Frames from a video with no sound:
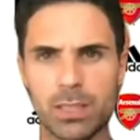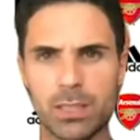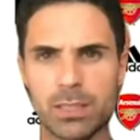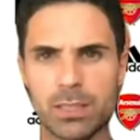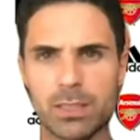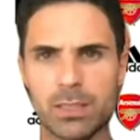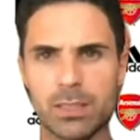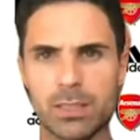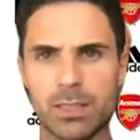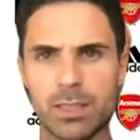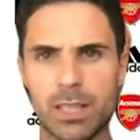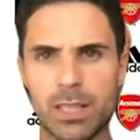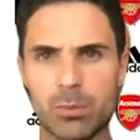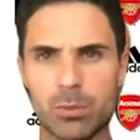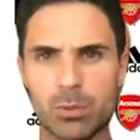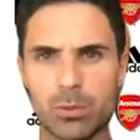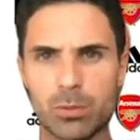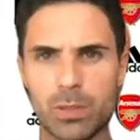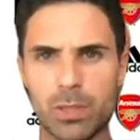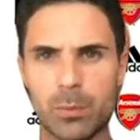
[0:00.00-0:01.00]
And I
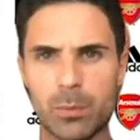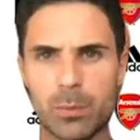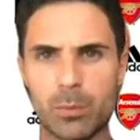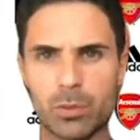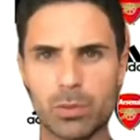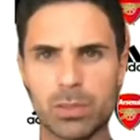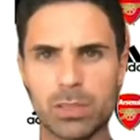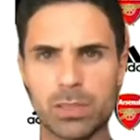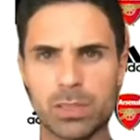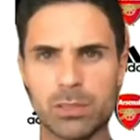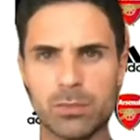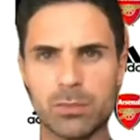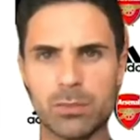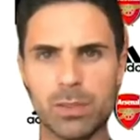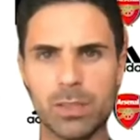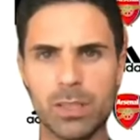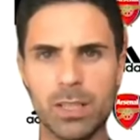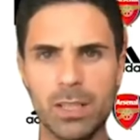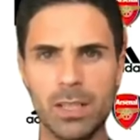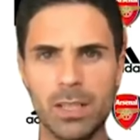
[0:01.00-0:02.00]
was very positive
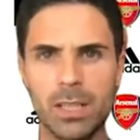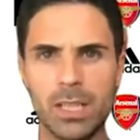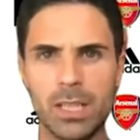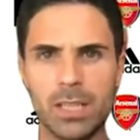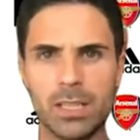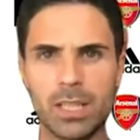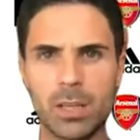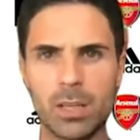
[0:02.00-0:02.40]
in